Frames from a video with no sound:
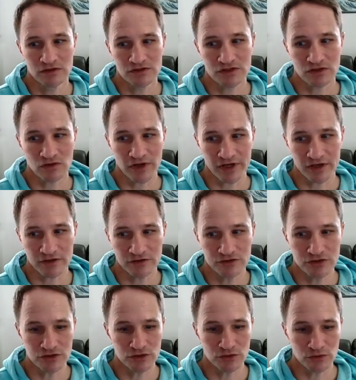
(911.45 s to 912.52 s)
to like
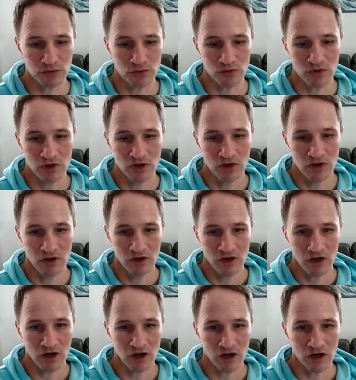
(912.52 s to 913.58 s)
do
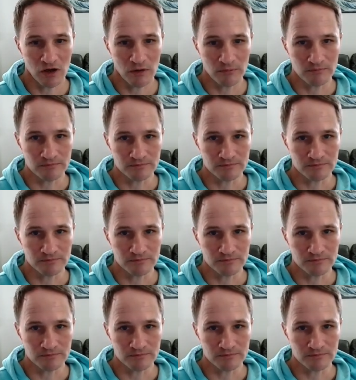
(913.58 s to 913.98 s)
um,